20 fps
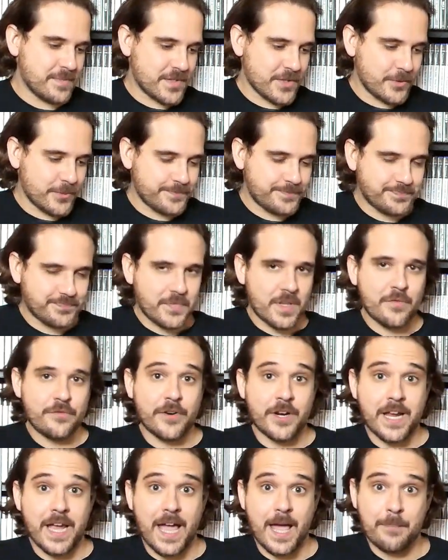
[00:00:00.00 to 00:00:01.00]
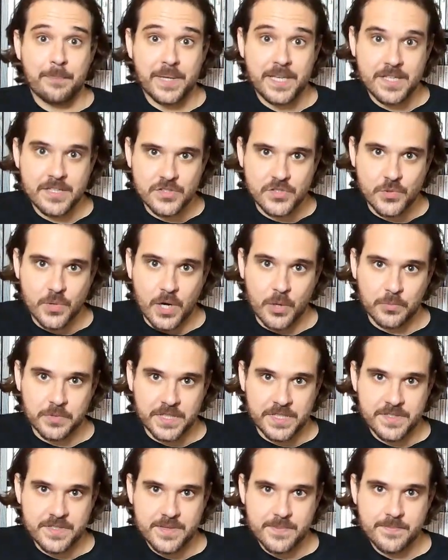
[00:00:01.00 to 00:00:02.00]
so very happy to own
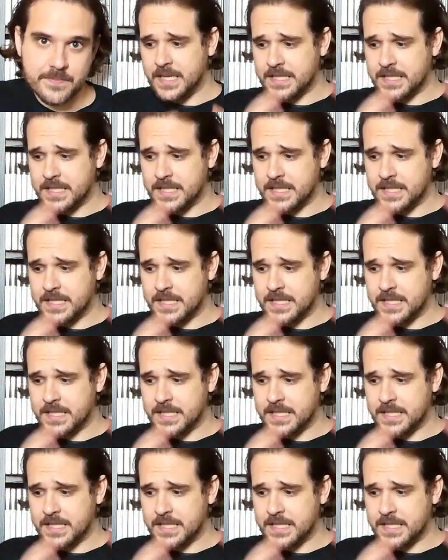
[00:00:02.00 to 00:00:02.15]
these.